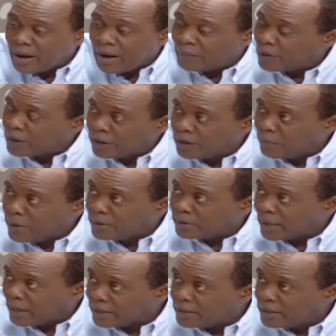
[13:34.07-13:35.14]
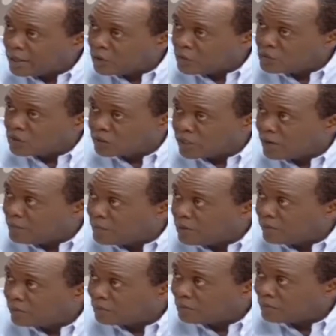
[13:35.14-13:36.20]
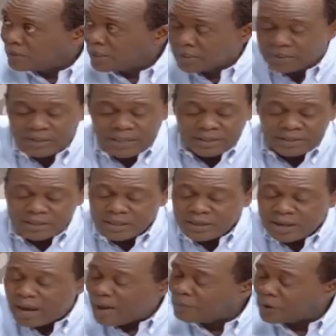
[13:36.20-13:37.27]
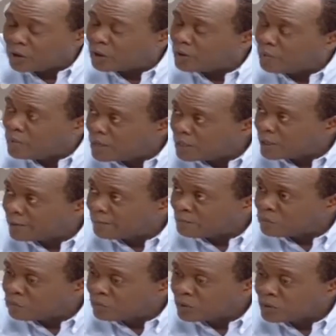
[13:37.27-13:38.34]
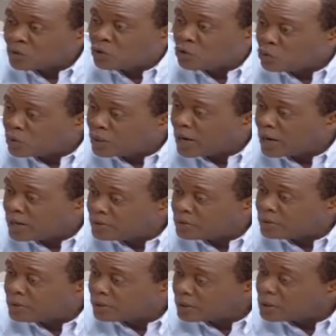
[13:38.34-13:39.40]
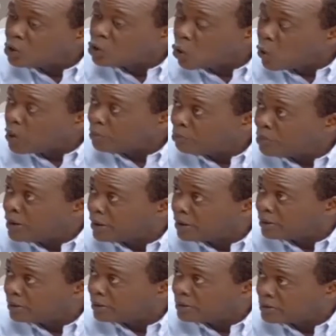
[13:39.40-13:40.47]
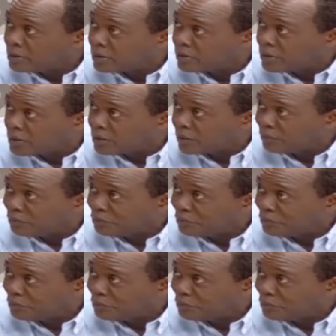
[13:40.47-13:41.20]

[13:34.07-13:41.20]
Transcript: I'm not going to make that year you just gave me. That extension, I'm not going to make it. So you guys go and pick a successor.